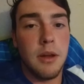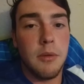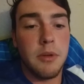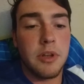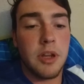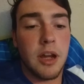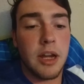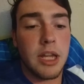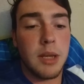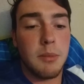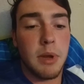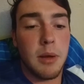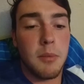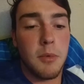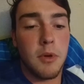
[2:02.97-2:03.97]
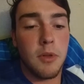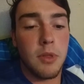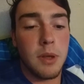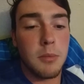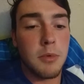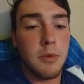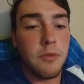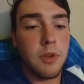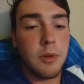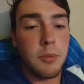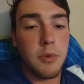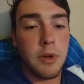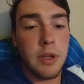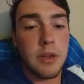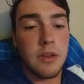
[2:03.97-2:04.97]
when talking about more liberal
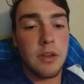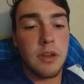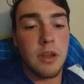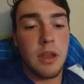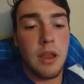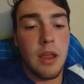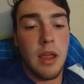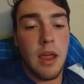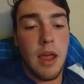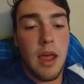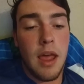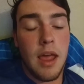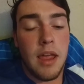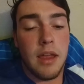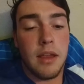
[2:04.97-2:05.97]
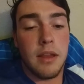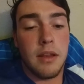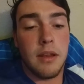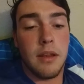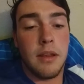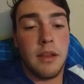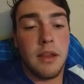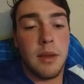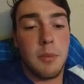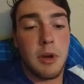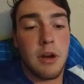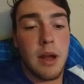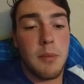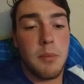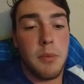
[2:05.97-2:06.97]
viewpoints and
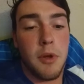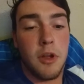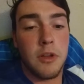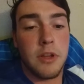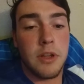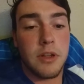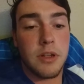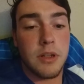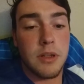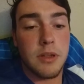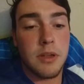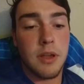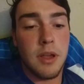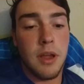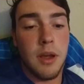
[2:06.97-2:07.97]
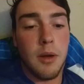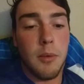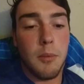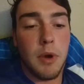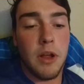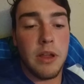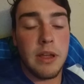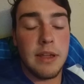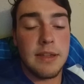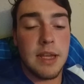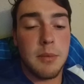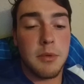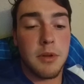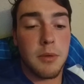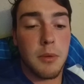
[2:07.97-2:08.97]
Democrat politicians, while he is
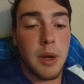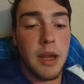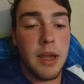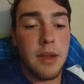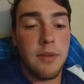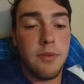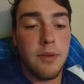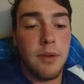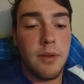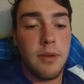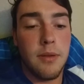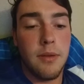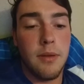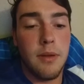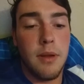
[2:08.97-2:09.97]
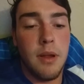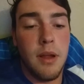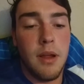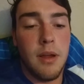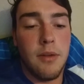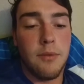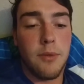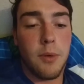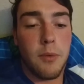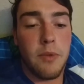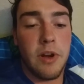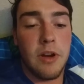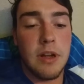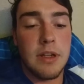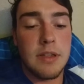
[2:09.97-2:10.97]
able to rave for
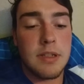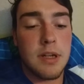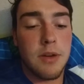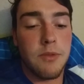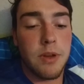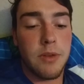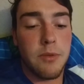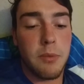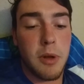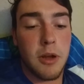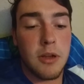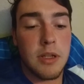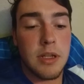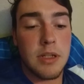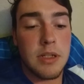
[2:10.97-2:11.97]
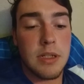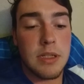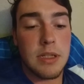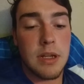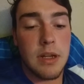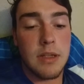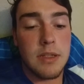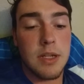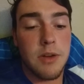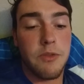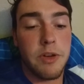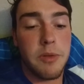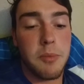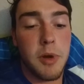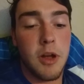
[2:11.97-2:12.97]
very conservative politicians and
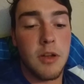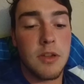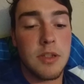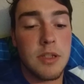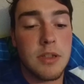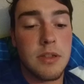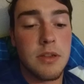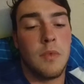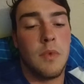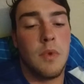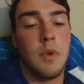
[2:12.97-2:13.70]
conservative policies.